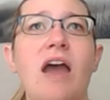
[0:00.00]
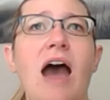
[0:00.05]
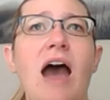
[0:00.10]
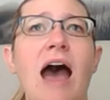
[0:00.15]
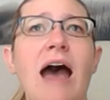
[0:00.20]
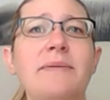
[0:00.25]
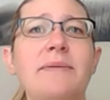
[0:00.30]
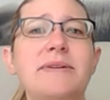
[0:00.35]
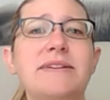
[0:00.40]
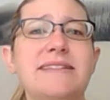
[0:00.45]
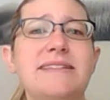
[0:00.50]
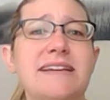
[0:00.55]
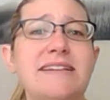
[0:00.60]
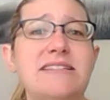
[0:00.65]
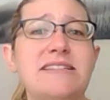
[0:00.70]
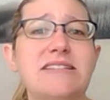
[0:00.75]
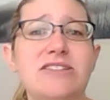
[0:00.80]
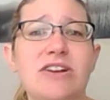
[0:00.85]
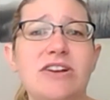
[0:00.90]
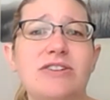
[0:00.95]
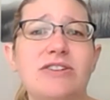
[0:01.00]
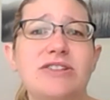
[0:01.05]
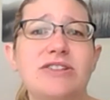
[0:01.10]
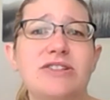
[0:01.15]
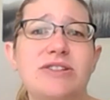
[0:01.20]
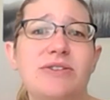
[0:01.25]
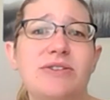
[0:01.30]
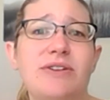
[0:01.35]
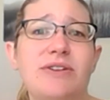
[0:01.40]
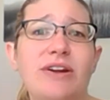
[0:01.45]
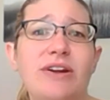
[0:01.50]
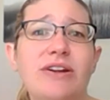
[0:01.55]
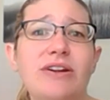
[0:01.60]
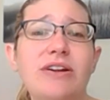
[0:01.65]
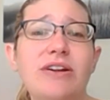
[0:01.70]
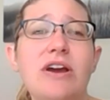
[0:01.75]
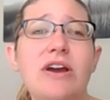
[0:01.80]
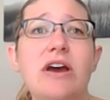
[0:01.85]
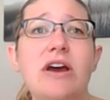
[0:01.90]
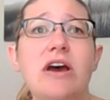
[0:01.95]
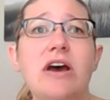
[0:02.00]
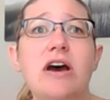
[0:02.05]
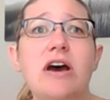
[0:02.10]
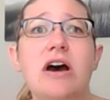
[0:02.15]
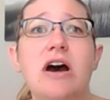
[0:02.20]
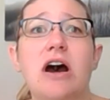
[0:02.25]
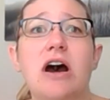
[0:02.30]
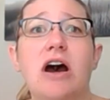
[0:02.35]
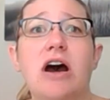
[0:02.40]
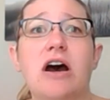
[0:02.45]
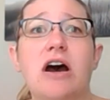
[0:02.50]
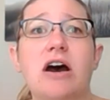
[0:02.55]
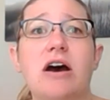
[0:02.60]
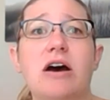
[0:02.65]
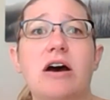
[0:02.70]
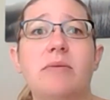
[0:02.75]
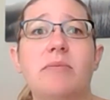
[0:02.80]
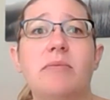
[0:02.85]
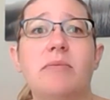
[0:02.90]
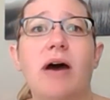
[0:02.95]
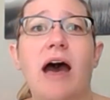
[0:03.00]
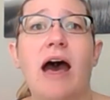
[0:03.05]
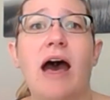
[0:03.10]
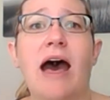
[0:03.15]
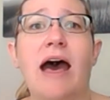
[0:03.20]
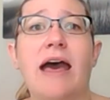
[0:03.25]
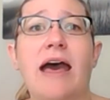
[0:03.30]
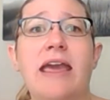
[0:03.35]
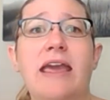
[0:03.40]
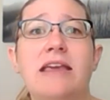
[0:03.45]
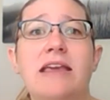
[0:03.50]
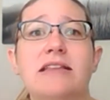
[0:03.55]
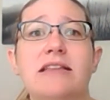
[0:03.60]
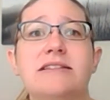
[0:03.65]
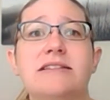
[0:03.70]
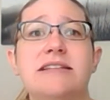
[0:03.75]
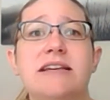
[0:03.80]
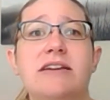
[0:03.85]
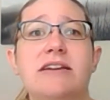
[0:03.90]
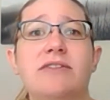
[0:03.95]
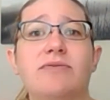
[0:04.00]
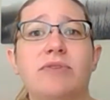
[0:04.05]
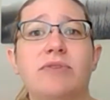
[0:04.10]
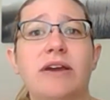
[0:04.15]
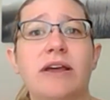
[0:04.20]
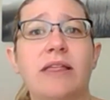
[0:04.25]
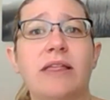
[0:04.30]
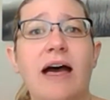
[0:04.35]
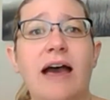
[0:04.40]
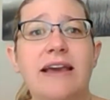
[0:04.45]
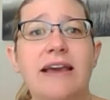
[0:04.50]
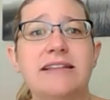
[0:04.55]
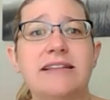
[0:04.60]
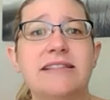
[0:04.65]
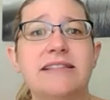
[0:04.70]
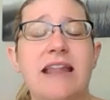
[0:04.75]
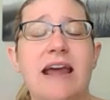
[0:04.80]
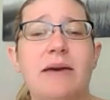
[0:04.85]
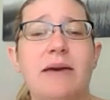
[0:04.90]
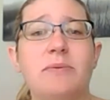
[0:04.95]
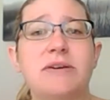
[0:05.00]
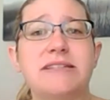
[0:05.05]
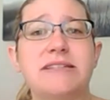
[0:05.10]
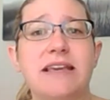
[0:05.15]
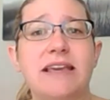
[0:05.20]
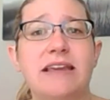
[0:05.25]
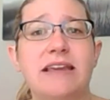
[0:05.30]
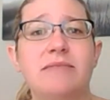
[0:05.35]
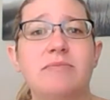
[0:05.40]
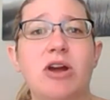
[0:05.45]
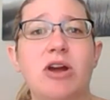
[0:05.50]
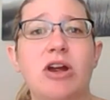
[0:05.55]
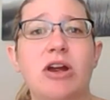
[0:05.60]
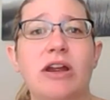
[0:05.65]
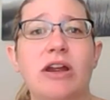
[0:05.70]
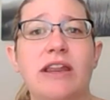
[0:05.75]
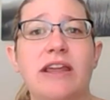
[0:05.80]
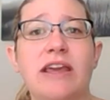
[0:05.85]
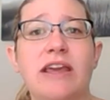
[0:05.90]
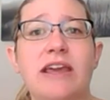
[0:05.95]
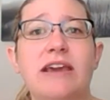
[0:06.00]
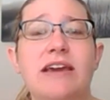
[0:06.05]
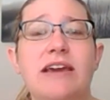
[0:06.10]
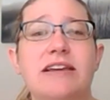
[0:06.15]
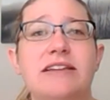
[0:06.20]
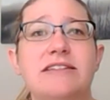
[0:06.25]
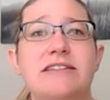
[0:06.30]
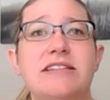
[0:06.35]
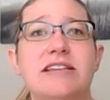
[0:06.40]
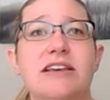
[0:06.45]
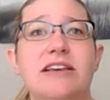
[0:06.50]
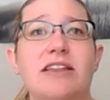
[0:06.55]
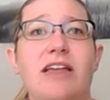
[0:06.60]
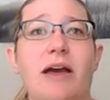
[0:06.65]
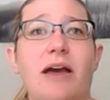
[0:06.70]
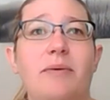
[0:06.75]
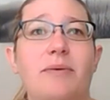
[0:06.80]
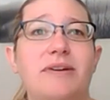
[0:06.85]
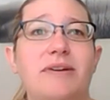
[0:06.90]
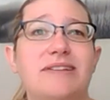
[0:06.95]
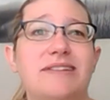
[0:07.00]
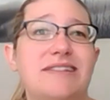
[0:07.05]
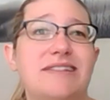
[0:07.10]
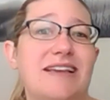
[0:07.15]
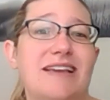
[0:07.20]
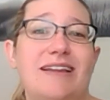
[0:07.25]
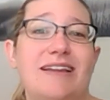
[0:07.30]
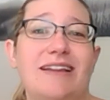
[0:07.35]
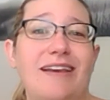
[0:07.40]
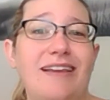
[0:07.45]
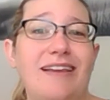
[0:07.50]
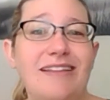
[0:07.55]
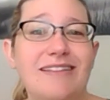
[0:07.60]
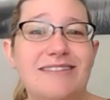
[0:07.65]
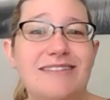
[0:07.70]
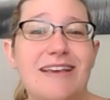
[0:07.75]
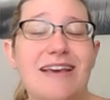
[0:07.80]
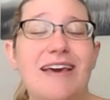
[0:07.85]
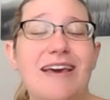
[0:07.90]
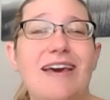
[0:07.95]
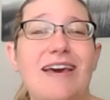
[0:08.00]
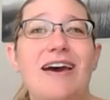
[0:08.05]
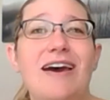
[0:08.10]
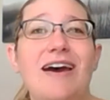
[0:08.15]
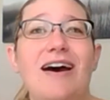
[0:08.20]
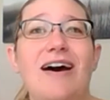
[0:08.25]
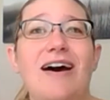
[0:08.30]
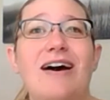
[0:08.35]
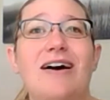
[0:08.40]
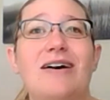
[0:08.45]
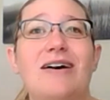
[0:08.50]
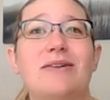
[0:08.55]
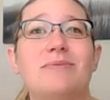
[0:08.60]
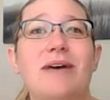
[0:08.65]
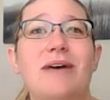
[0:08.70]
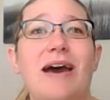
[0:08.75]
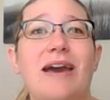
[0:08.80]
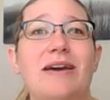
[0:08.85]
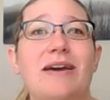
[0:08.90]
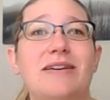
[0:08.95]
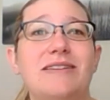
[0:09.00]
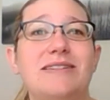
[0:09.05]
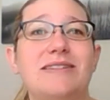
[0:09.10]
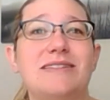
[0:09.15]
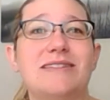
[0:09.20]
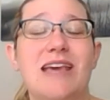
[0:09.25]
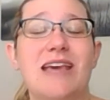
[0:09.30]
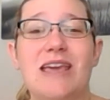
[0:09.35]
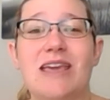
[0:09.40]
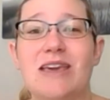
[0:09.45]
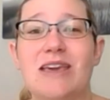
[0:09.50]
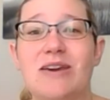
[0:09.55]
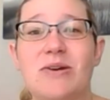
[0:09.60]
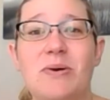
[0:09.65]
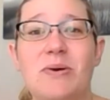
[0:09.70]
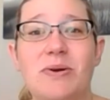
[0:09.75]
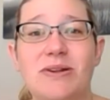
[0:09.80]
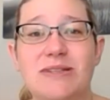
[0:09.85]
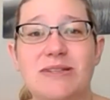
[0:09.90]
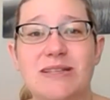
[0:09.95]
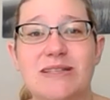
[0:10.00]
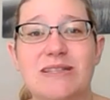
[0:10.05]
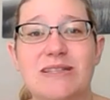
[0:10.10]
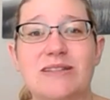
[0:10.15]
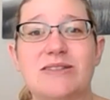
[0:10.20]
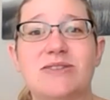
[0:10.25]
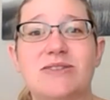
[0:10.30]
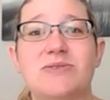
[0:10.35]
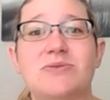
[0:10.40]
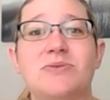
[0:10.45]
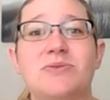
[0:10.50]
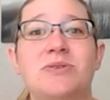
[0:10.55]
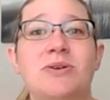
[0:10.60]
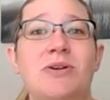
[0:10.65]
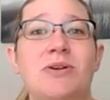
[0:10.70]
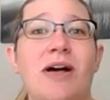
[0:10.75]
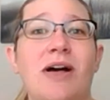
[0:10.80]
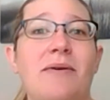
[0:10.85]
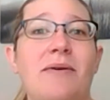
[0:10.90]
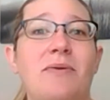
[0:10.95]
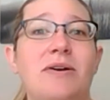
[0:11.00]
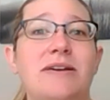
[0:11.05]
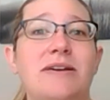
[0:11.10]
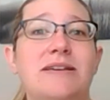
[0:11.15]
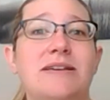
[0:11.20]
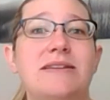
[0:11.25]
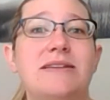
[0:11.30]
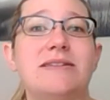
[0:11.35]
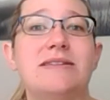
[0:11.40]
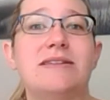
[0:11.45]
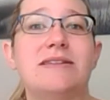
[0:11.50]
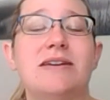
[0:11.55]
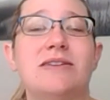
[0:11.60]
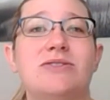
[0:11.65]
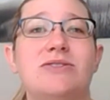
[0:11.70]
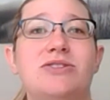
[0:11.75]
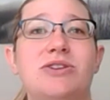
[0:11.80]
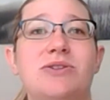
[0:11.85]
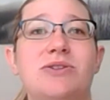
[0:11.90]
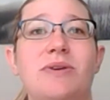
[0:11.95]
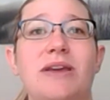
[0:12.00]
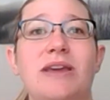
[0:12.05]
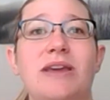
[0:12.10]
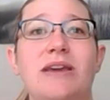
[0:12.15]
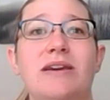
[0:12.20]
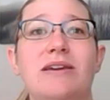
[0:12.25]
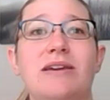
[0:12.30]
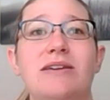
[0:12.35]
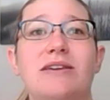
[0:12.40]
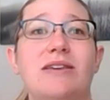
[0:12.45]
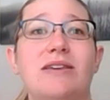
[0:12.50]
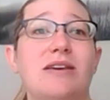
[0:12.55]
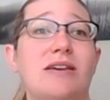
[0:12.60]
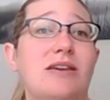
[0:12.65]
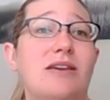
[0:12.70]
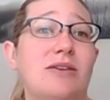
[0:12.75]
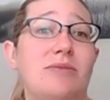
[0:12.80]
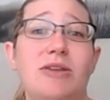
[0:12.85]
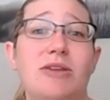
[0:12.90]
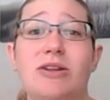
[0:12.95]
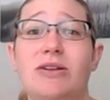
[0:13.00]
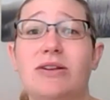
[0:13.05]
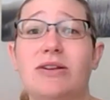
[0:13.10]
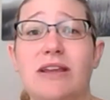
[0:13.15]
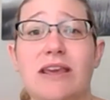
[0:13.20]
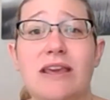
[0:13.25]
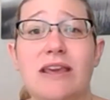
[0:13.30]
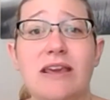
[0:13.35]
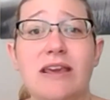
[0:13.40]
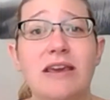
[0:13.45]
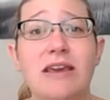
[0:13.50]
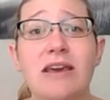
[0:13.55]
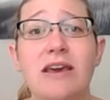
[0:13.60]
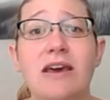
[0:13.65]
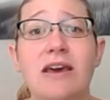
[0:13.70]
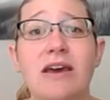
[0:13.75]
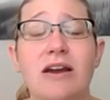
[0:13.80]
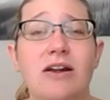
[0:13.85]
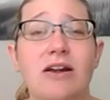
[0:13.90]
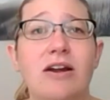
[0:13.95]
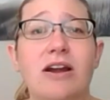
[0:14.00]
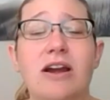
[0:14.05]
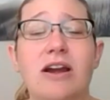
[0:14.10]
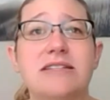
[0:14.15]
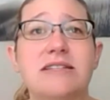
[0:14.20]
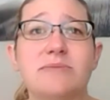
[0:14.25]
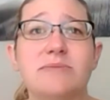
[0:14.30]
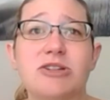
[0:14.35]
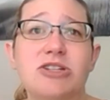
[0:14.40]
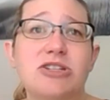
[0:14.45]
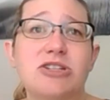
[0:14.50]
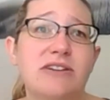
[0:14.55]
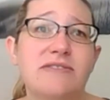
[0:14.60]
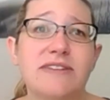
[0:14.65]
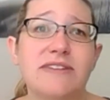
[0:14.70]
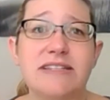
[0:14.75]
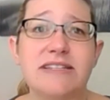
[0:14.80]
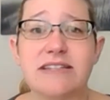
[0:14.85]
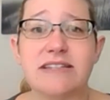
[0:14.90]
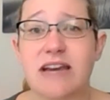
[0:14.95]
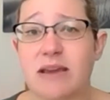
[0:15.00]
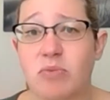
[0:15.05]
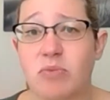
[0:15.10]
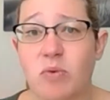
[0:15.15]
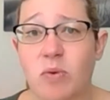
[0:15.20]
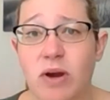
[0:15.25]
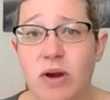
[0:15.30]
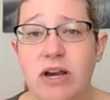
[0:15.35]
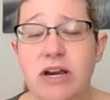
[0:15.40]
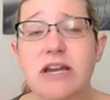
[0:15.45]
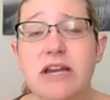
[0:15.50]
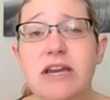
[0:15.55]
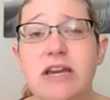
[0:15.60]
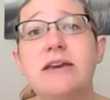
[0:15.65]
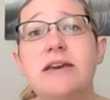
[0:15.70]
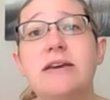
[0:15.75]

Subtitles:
I would say start sooner. I didn't realize that I was in marketing until I was in it. I was taking courses in school. I was doing community or customer service type work.